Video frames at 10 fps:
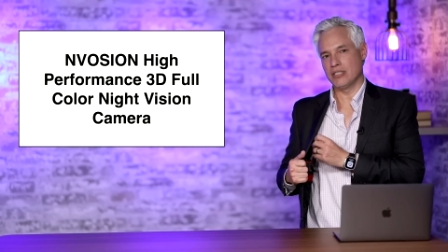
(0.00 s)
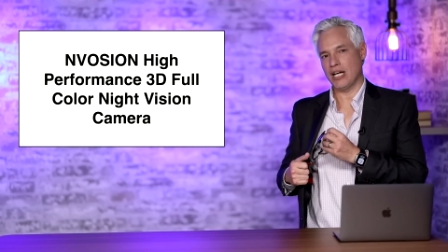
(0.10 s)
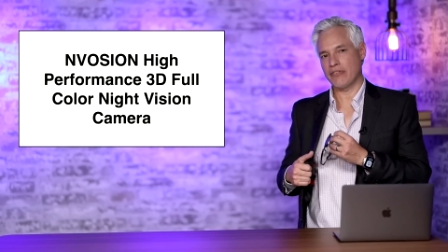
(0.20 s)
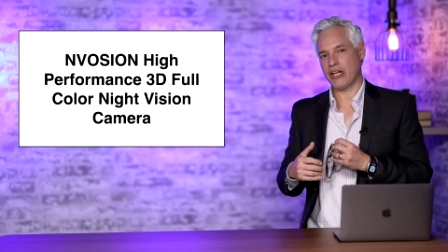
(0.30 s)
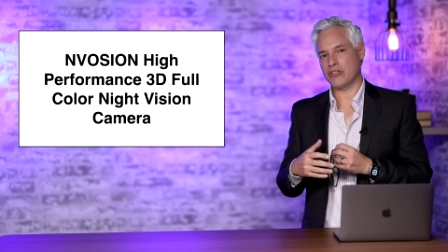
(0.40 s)

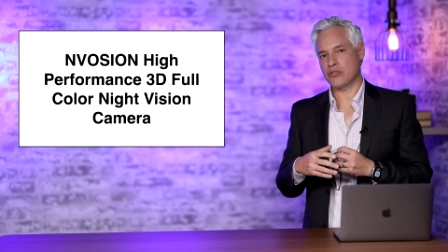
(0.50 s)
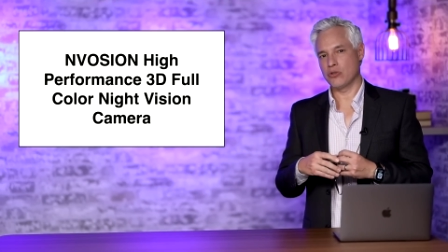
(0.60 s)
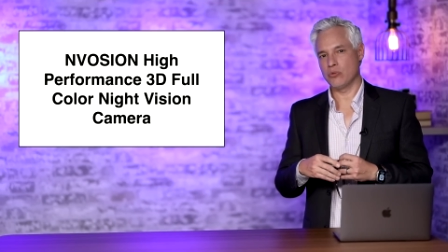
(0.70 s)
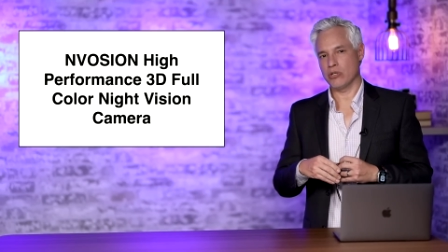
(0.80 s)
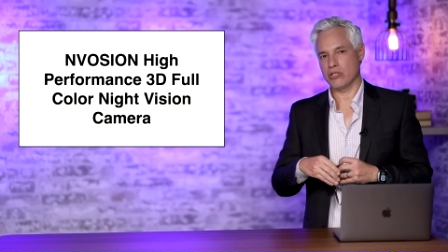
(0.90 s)
I've got
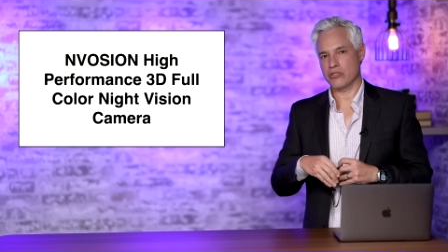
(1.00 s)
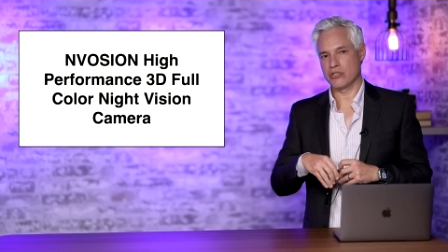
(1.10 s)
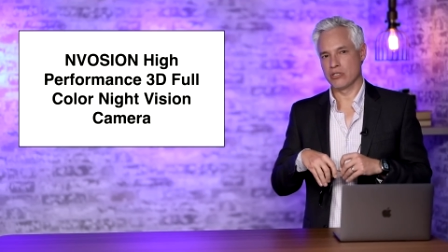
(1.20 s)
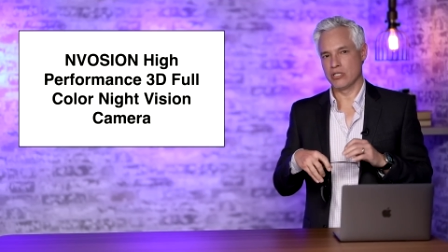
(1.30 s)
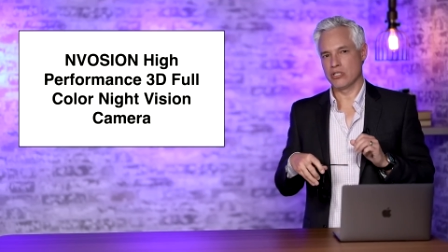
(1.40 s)
two
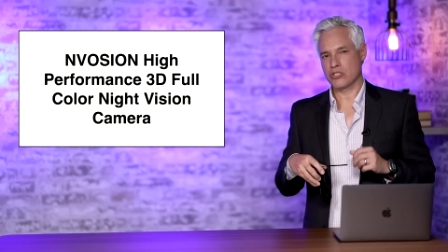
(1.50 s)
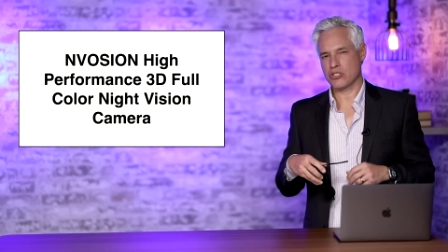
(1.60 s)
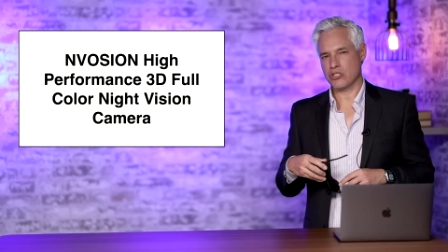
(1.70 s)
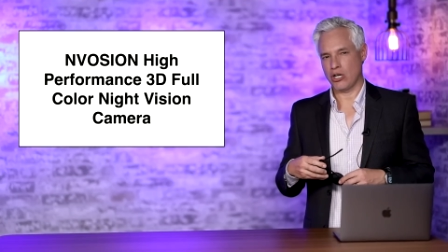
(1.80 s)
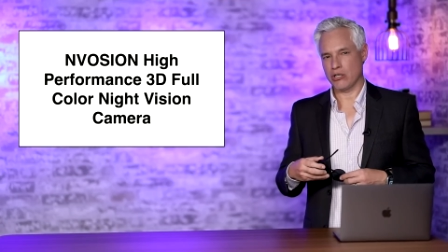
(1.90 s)
words
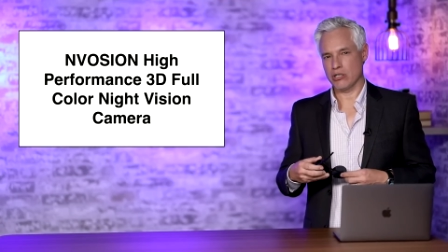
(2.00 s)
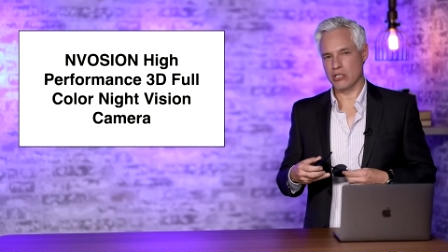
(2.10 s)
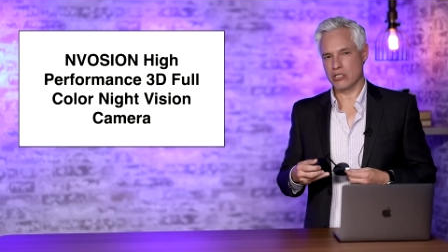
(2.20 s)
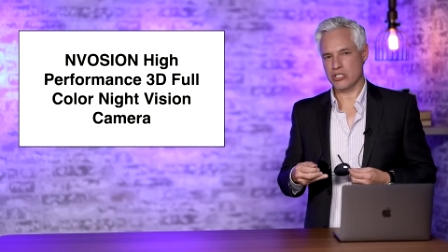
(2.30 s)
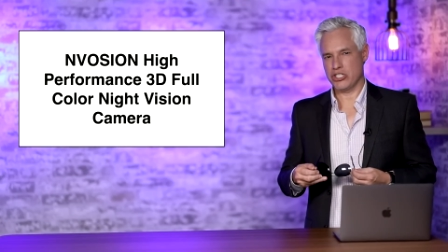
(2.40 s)
shut her
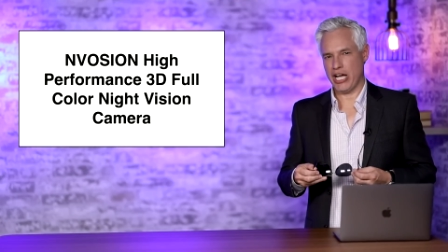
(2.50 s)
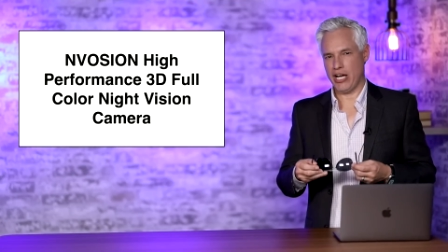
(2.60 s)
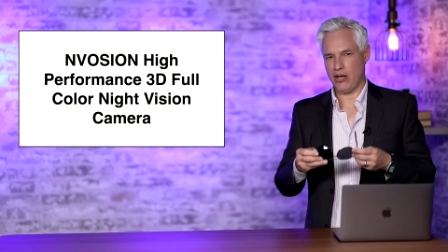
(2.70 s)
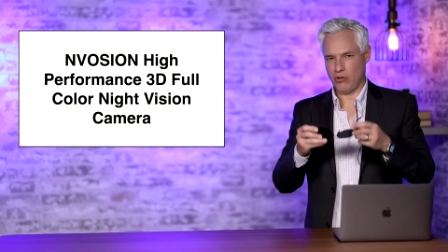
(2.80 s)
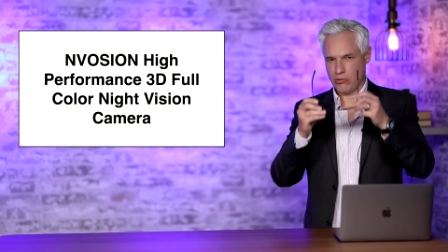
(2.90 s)

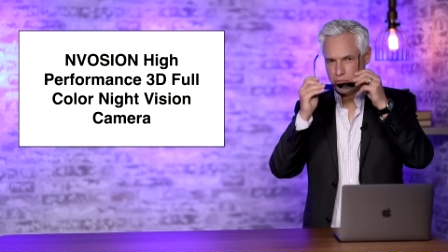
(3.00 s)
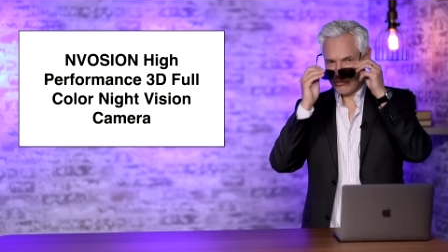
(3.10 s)
down.